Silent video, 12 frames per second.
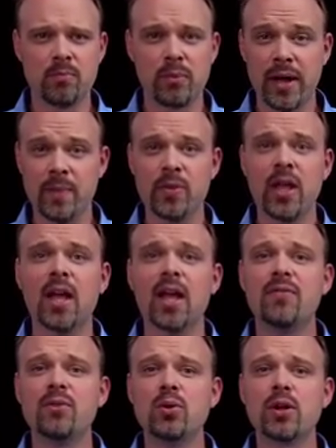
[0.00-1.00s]
But
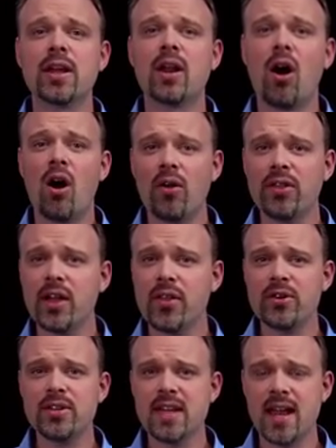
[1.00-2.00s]
if you look at all the
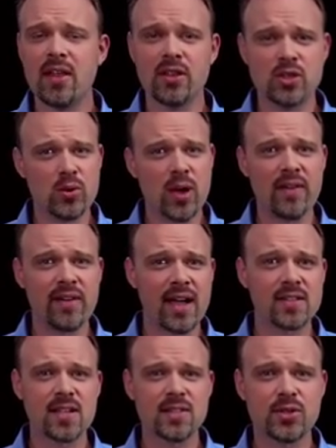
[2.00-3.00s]
other data that you have
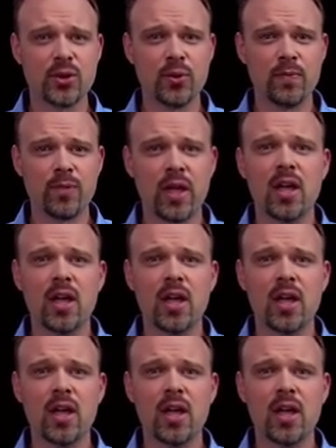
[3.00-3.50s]
access to,